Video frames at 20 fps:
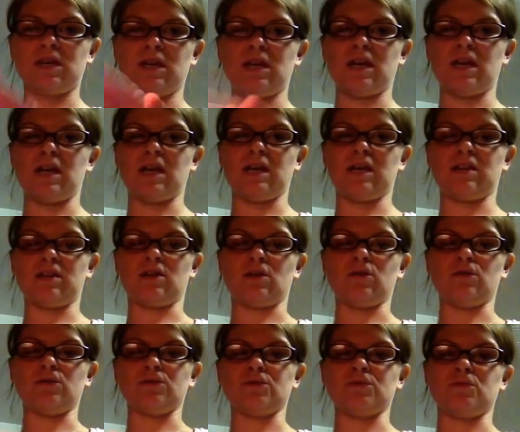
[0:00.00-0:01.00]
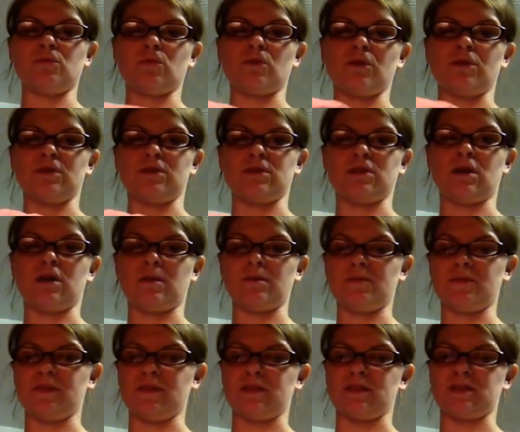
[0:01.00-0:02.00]
the hole's more at the
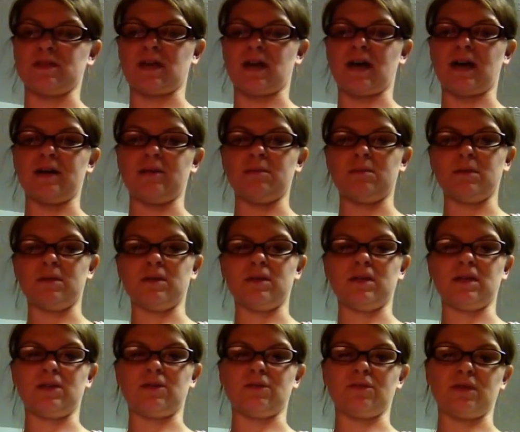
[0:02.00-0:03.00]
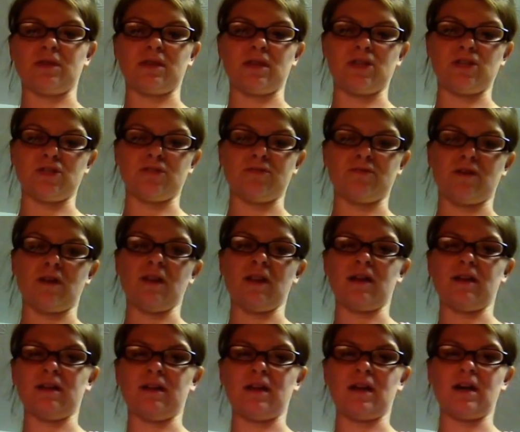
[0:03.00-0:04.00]
top than the side, but I don't think they should fall
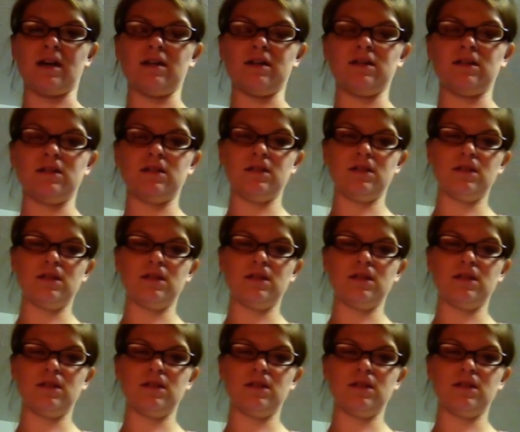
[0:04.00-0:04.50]
out of that.